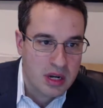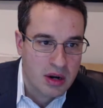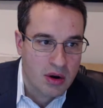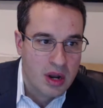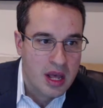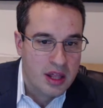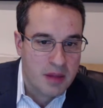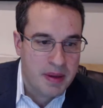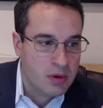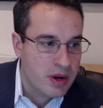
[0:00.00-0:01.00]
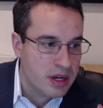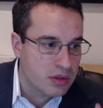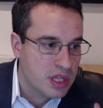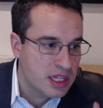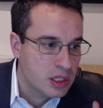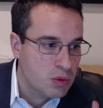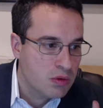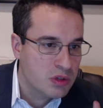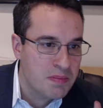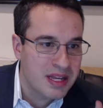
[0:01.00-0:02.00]
in here. The big windows. This is
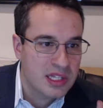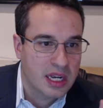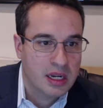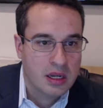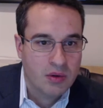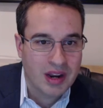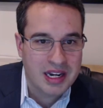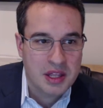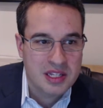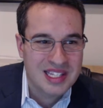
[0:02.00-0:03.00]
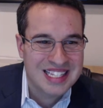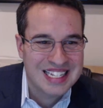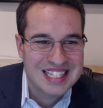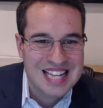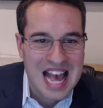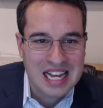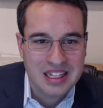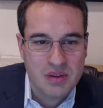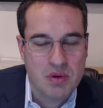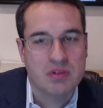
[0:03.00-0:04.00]
what was missing, right? This is
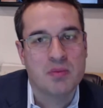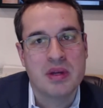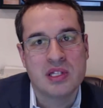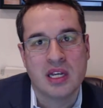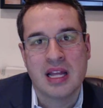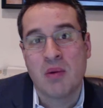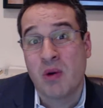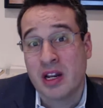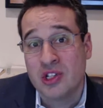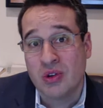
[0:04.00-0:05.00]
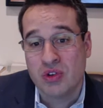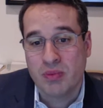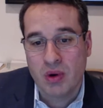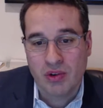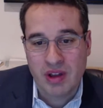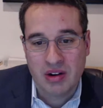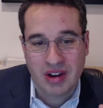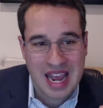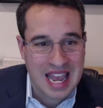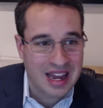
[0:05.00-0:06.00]
exactly what was missing. That one I showed you in Port Credit
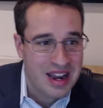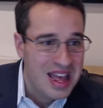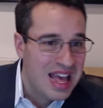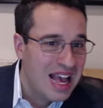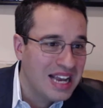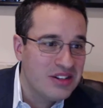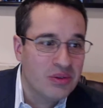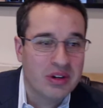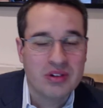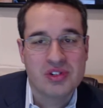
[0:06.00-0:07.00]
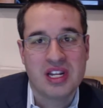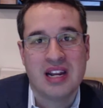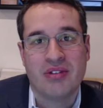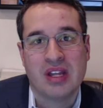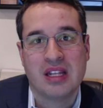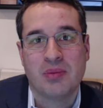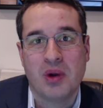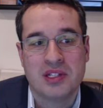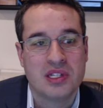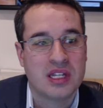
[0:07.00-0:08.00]
on Anne. I don't understand how they're getting the
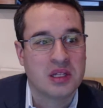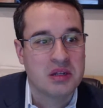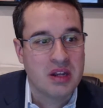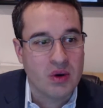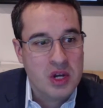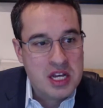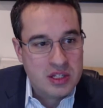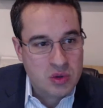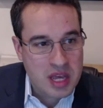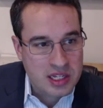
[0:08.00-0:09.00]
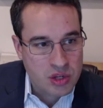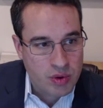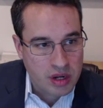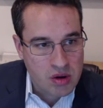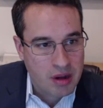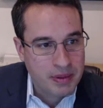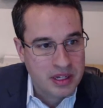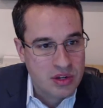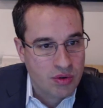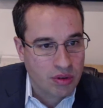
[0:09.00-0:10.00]
prices that they do. So yes, you're in a
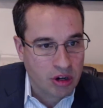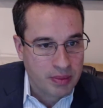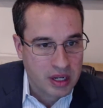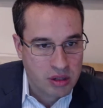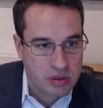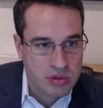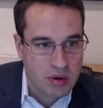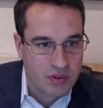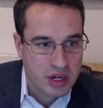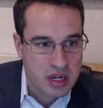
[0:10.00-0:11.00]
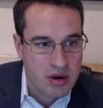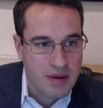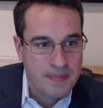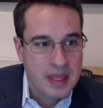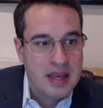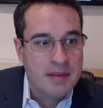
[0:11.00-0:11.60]
complex and you're a little bit closer over here,